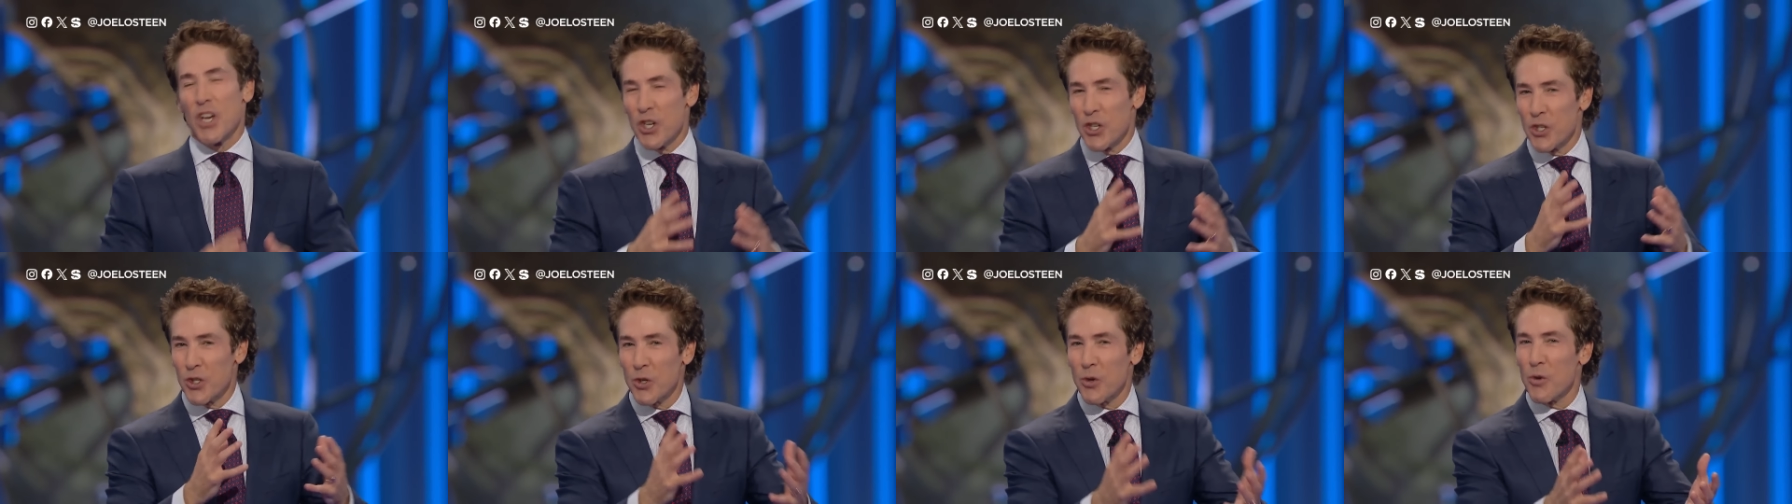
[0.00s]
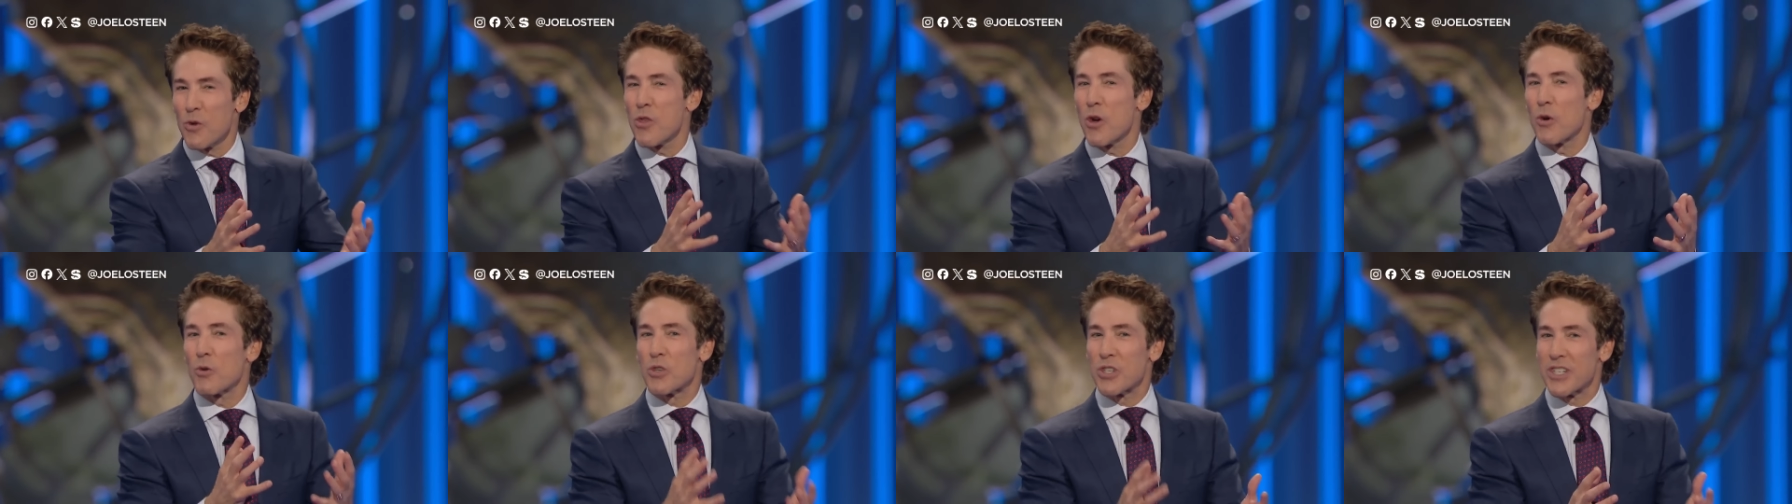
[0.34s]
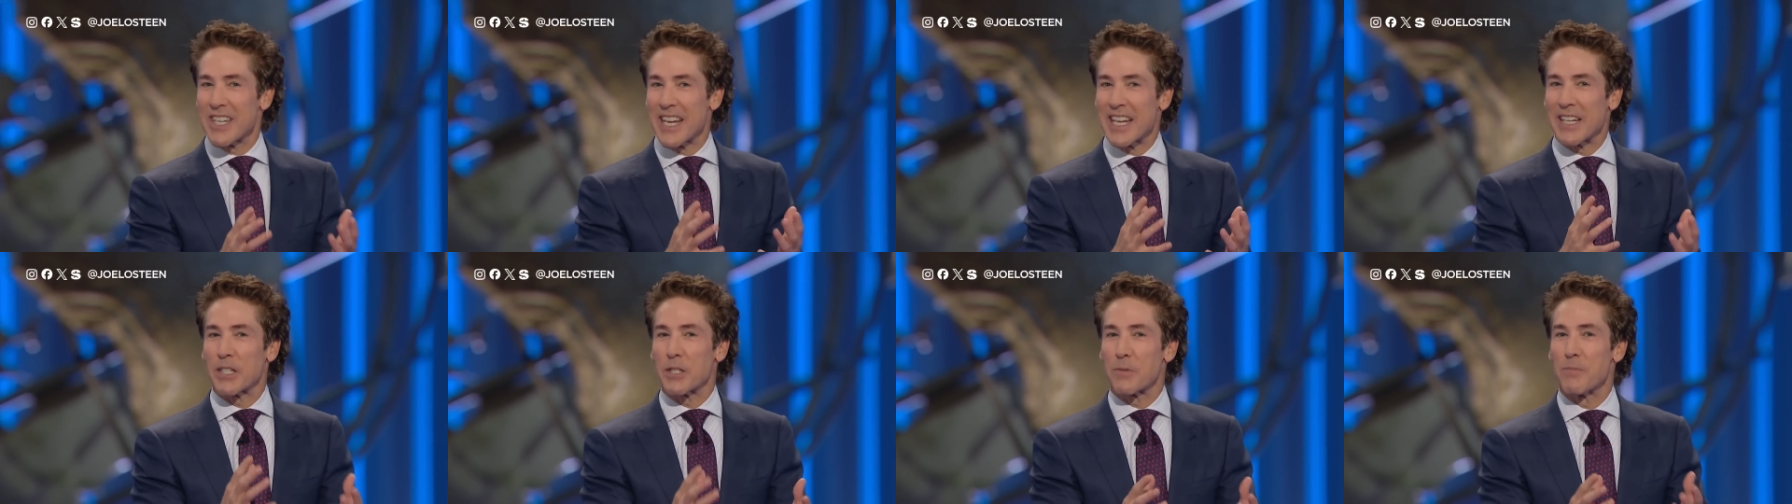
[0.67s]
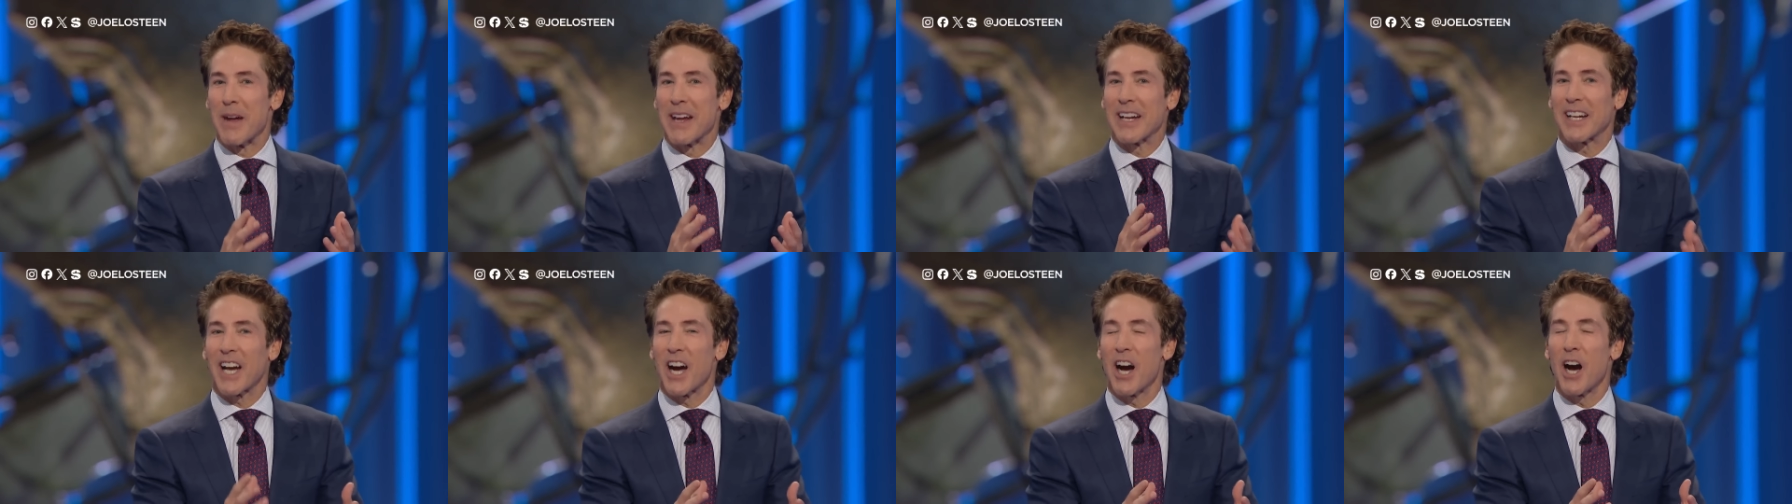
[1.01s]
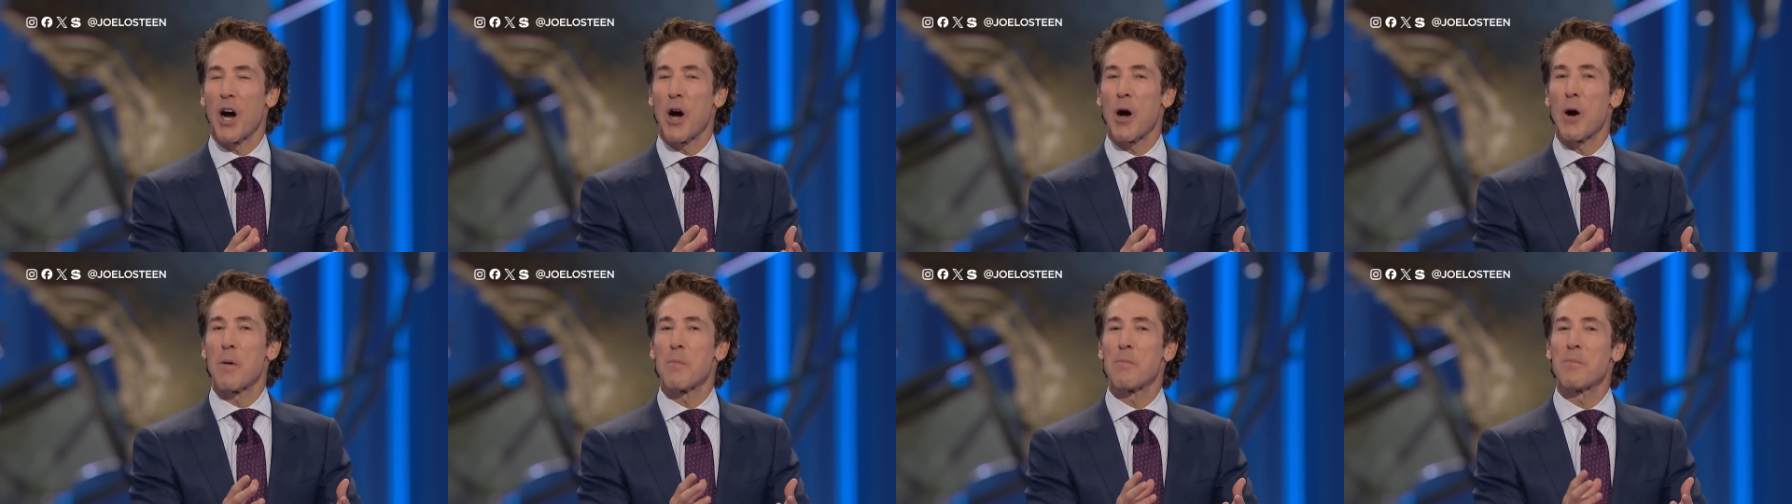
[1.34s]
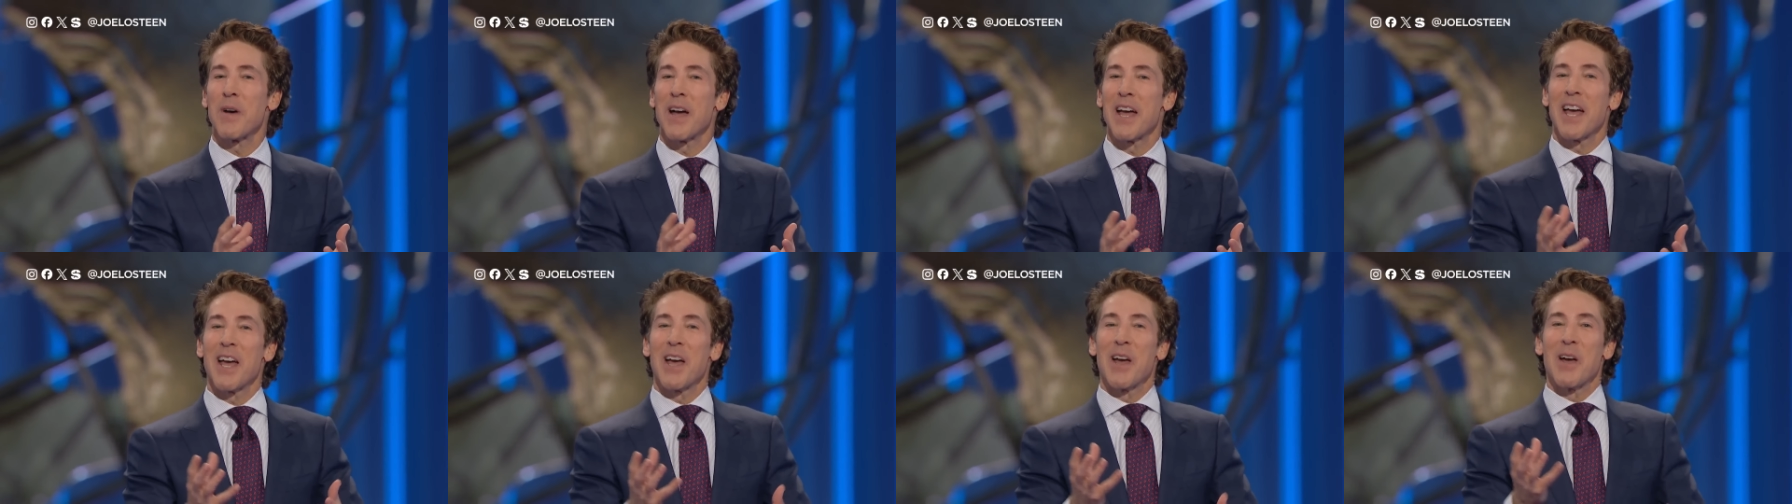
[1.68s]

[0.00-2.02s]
Sure, those things may come,